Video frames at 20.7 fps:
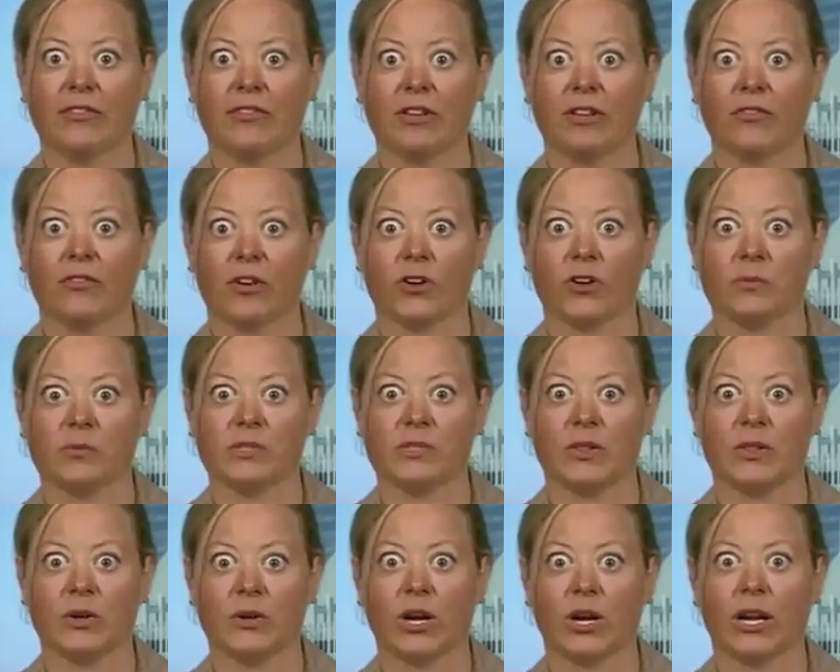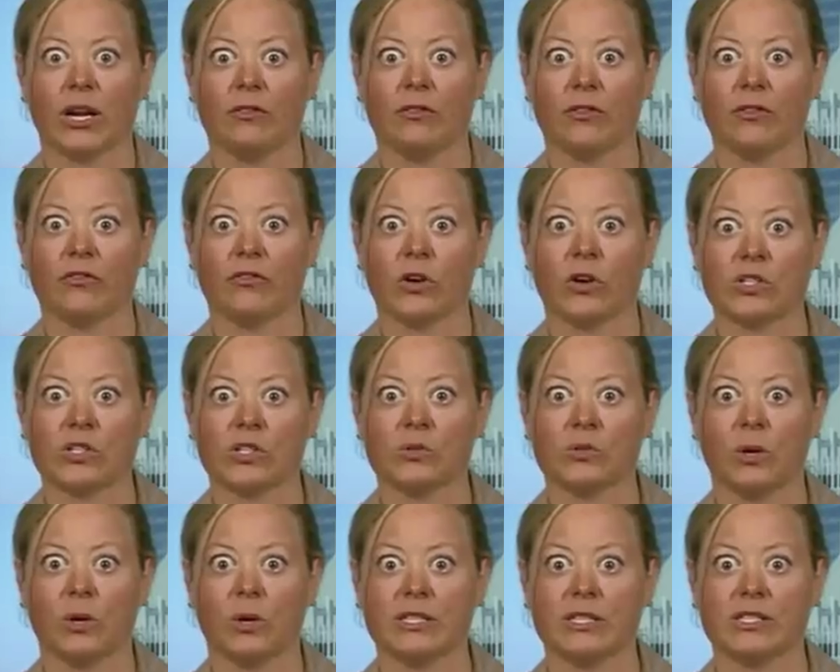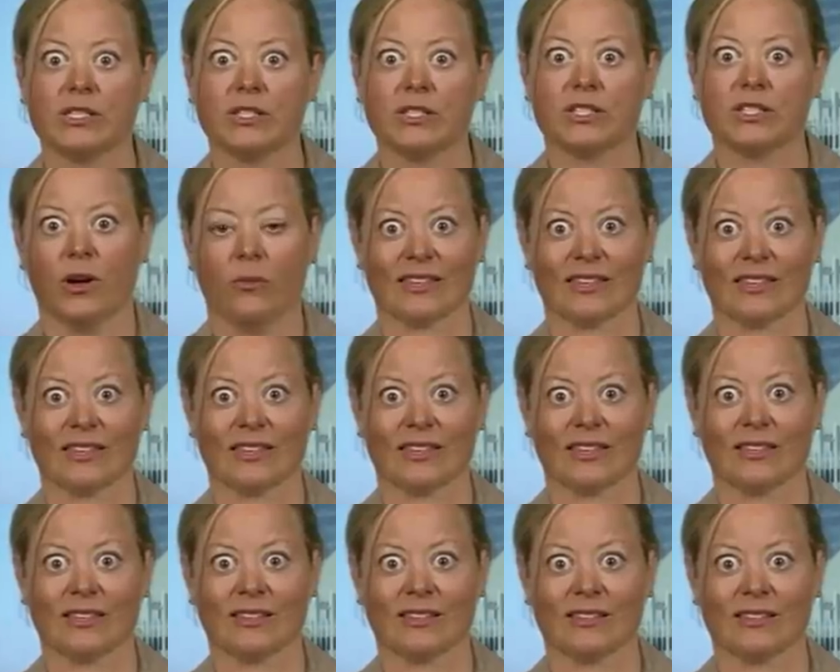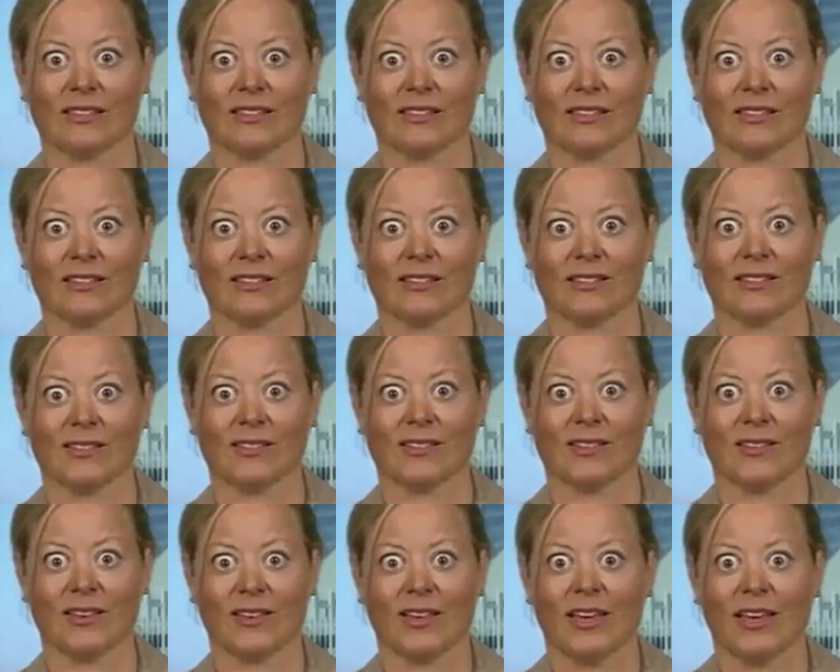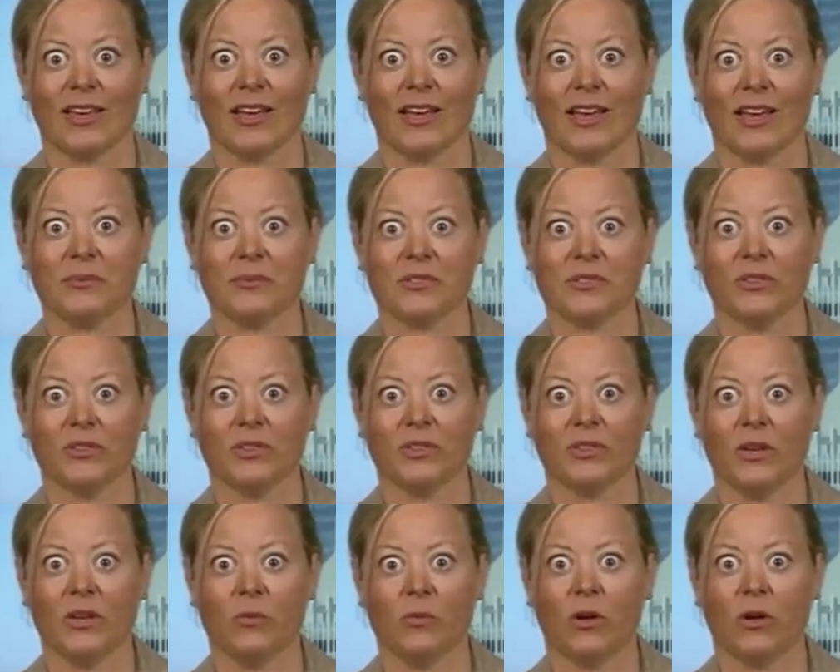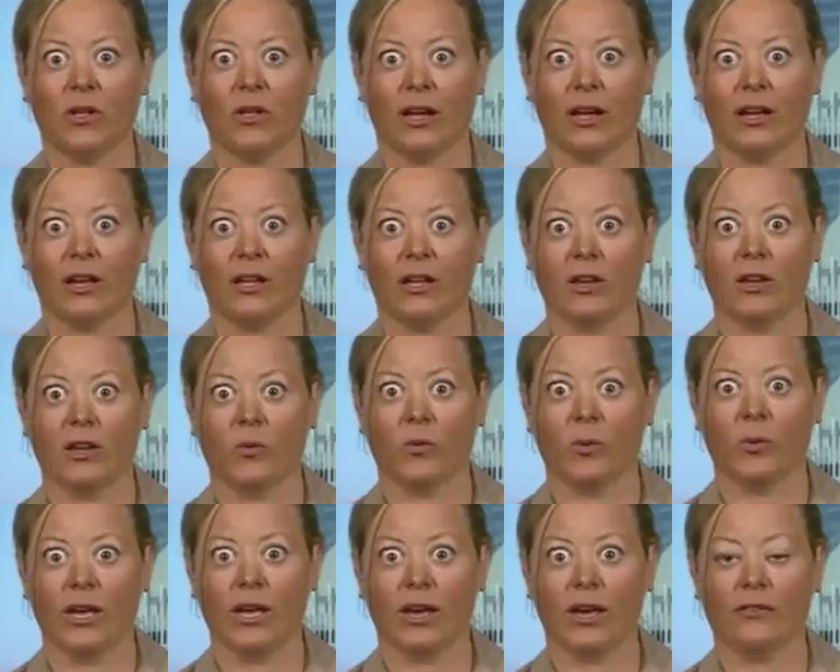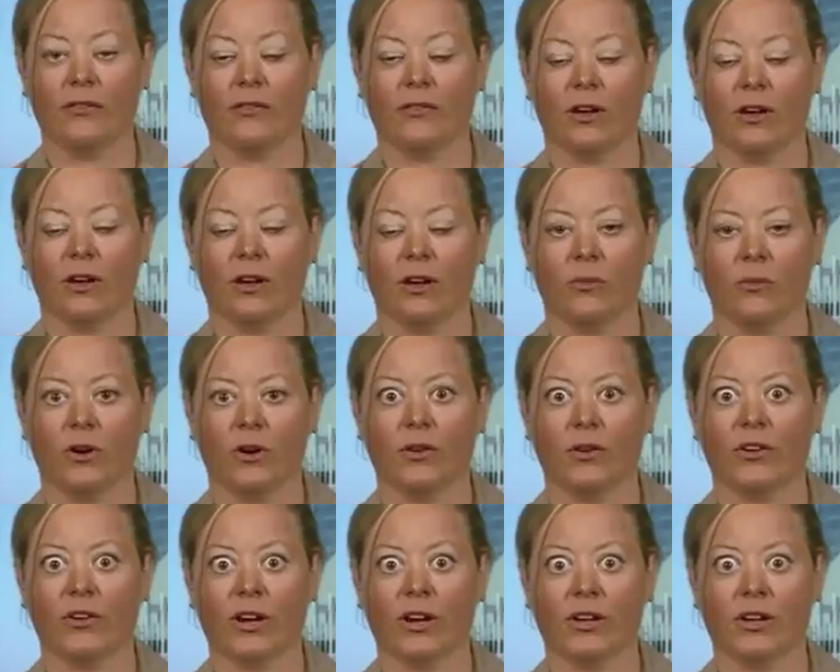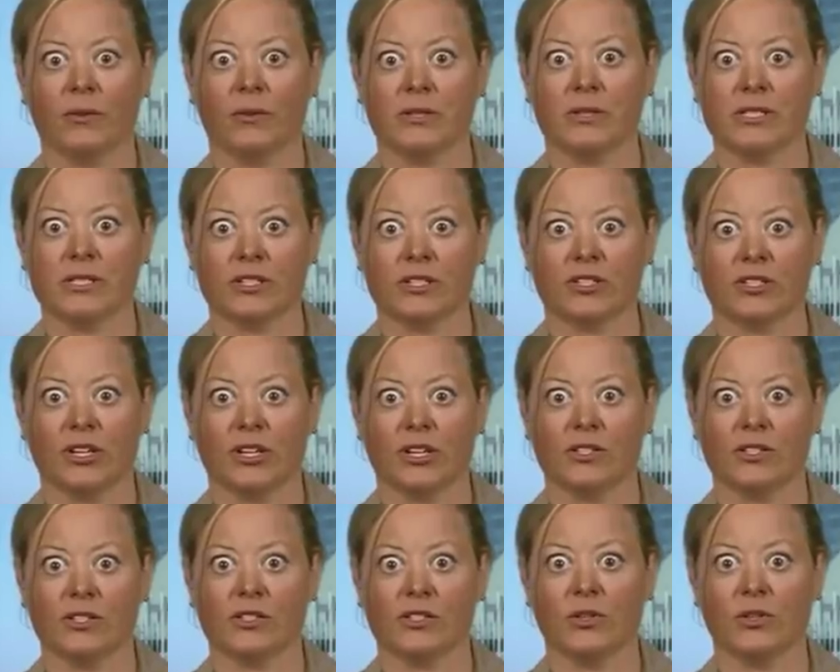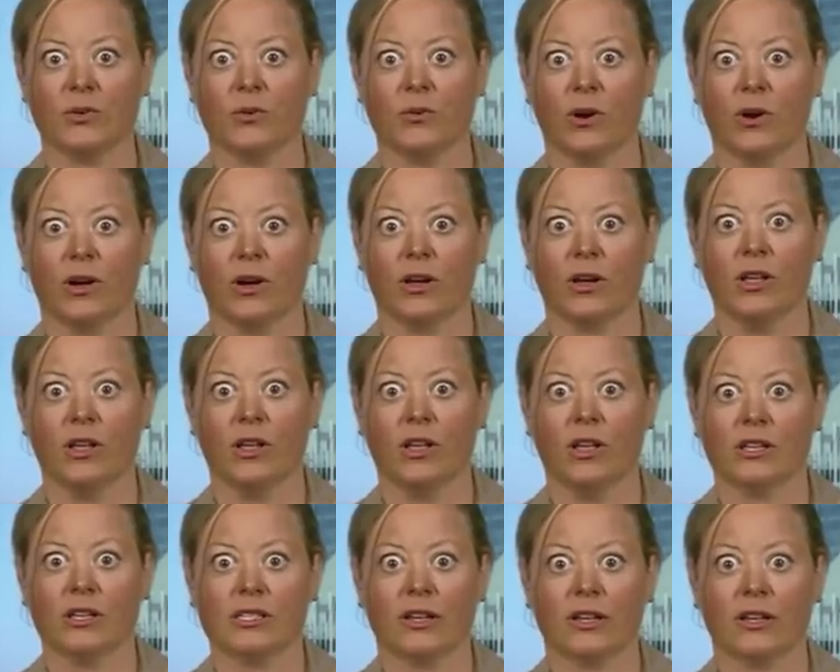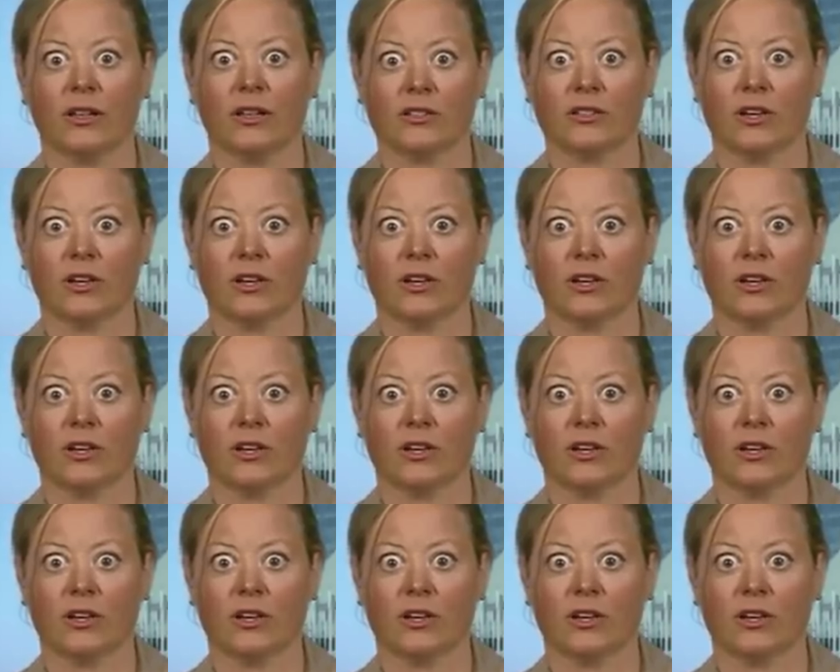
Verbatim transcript: bitch put you in a trance. You feel me? Brainwashing you. They putting you in a trance. Dealing with these motherfucking reptilians, nigga.